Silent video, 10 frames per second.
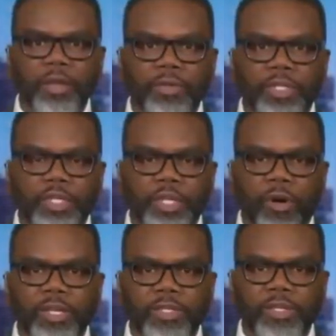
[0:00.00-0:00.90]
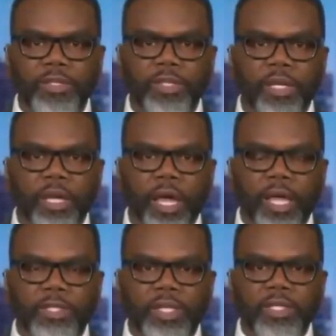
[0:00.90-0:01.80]
to handle such a
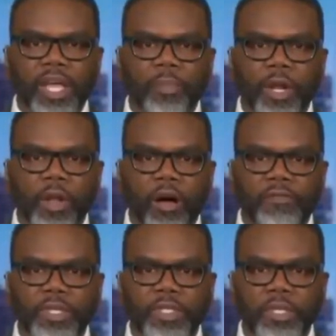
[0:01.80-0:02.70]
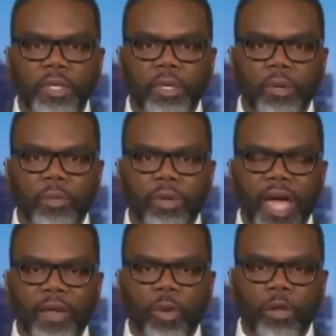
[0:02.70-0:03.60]
crisis. And since I've been in office,
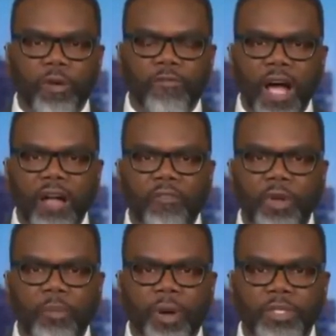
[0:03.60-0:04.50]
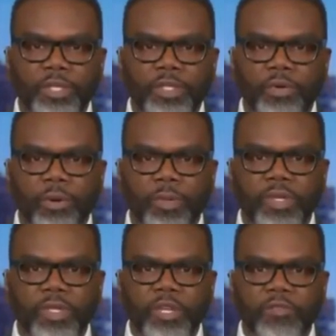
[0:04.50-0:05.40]
we've had well over 500 buses show up
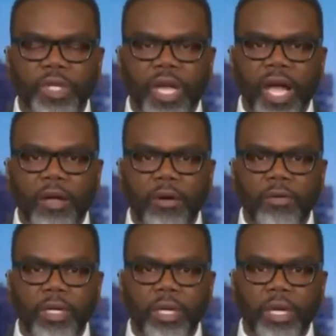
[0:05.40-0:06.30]
in the city of Chicago.